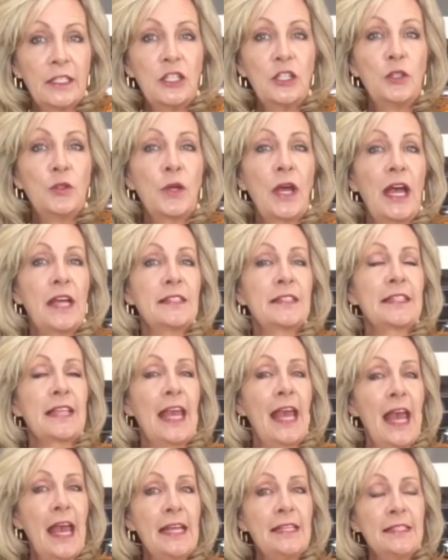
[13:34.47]
You guys
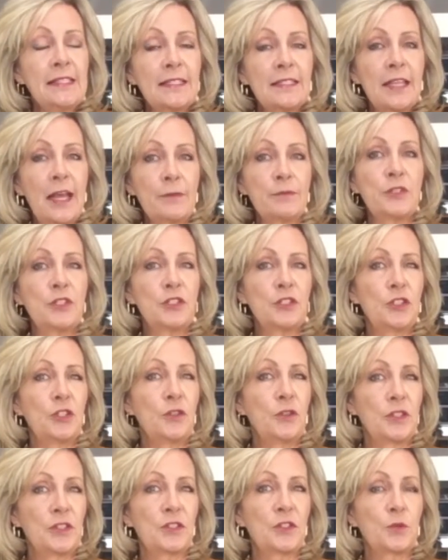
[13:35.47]
can substitute
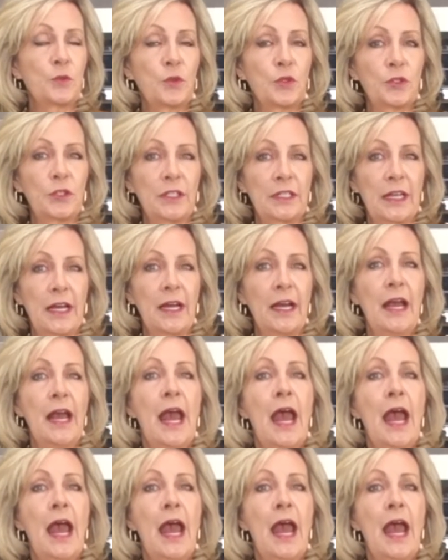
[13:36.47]
this arugula,